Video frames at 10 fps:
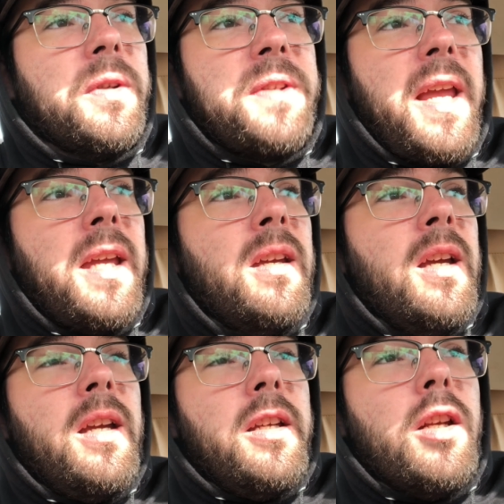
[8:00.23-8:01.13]
Say,
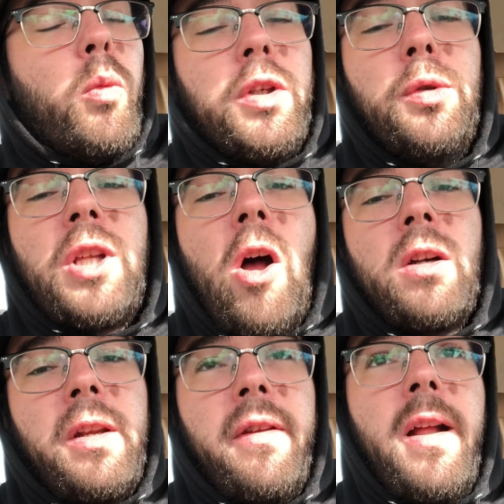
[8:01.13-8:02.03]
when you talk
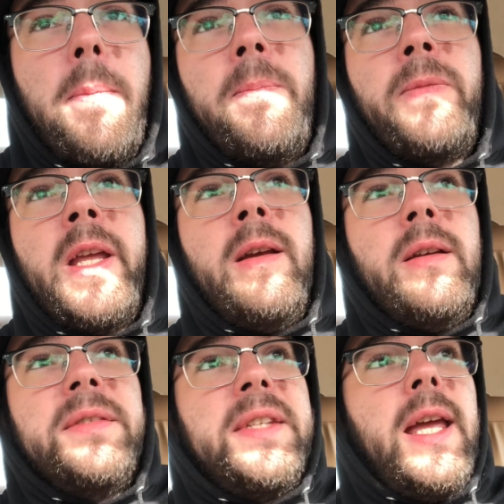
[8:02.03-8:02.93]
to them,
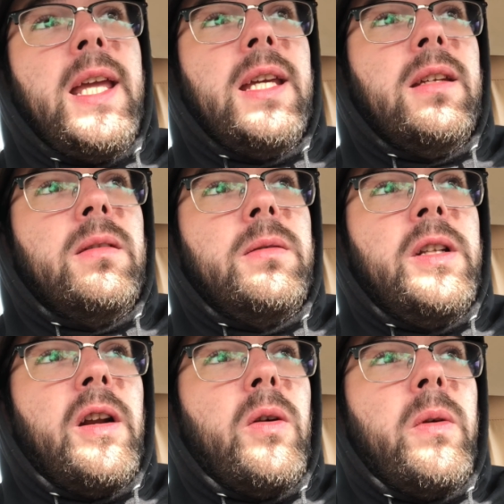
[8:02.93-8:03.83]
say,
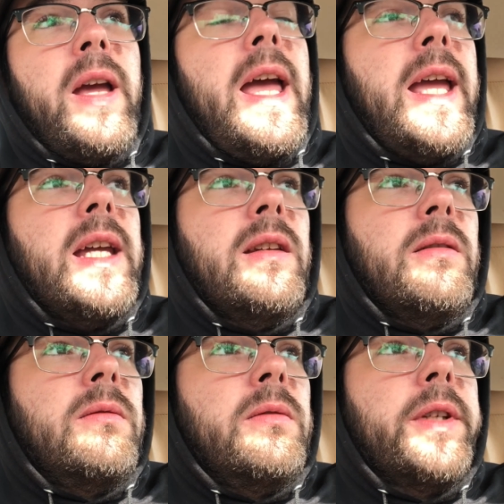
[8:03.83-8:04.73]
hey,
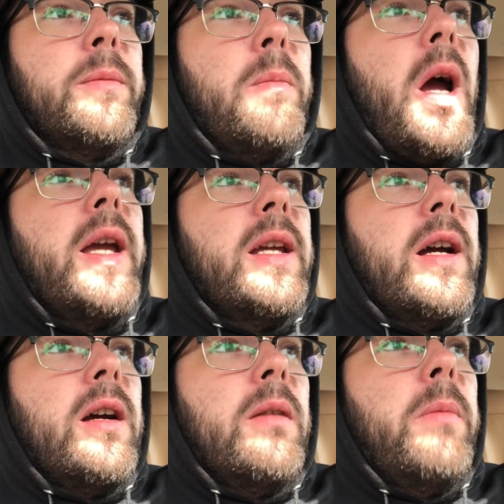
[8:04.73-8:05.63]

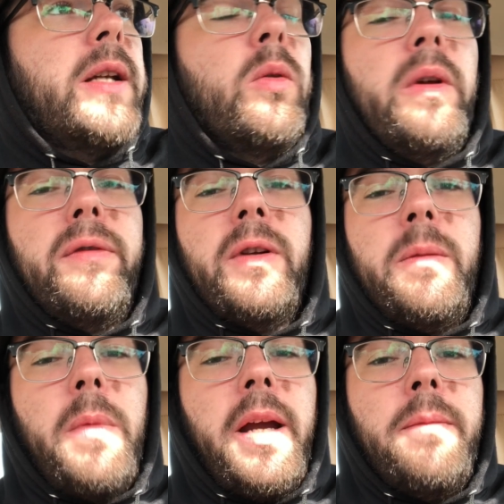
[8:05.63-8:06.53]
my delivery,
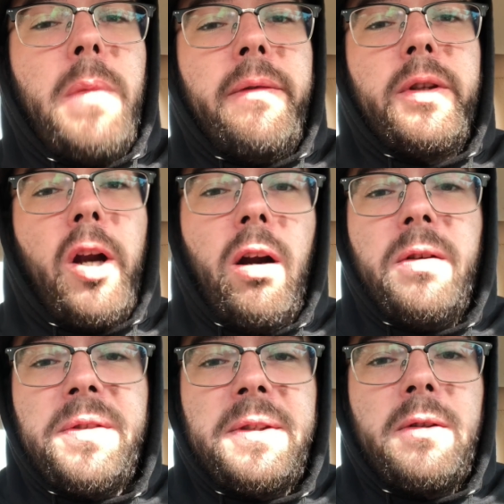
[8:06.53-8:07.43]
my
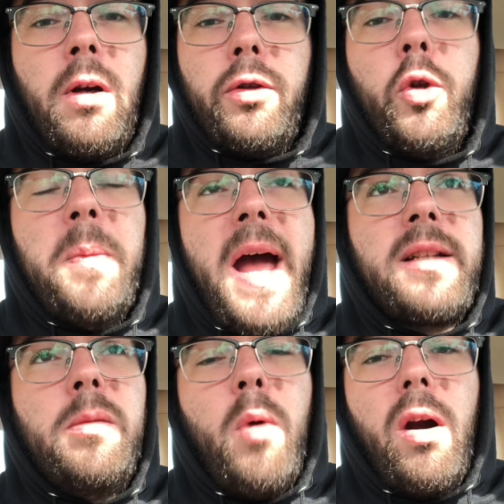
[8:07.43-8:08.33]
returns are due back
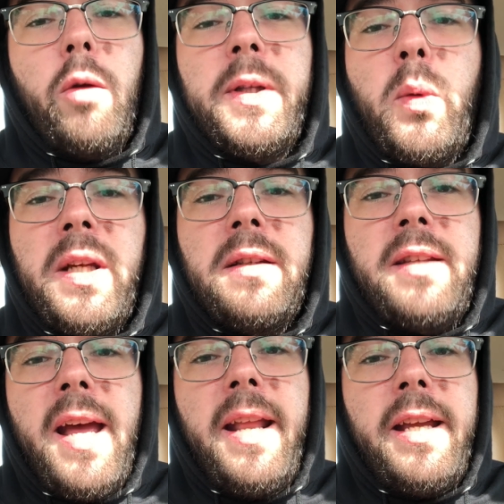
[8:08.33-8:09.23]
tomorrow between
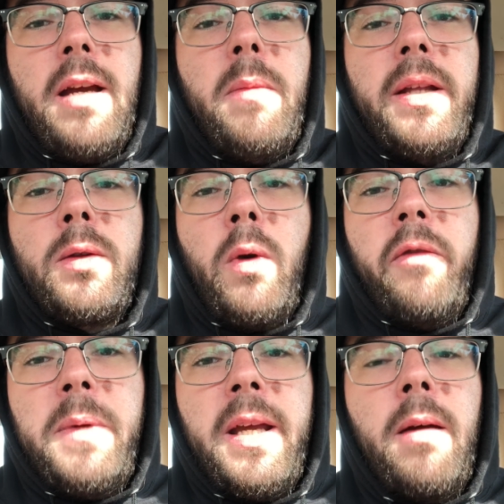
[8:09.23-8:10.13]
10 a.m. and 12
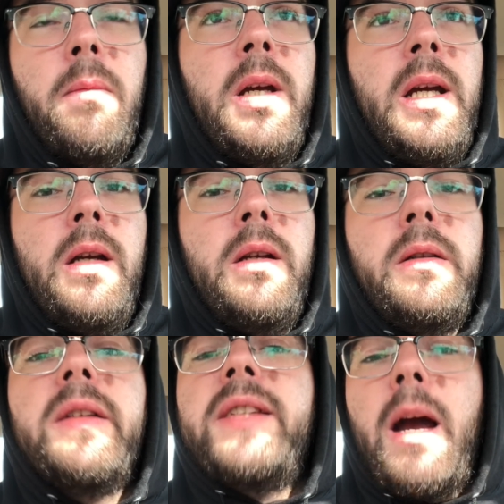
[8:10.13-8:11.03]
p.m.
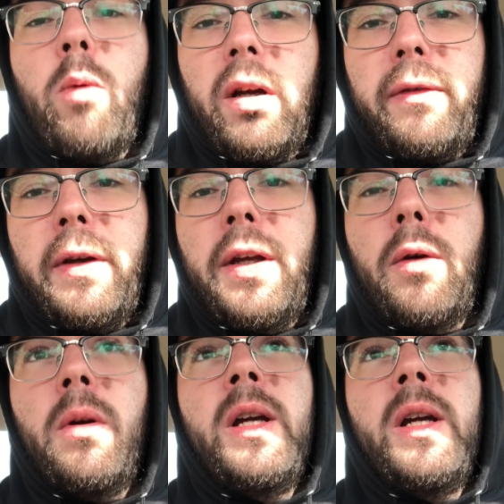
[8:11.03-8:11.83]
Does that work for you?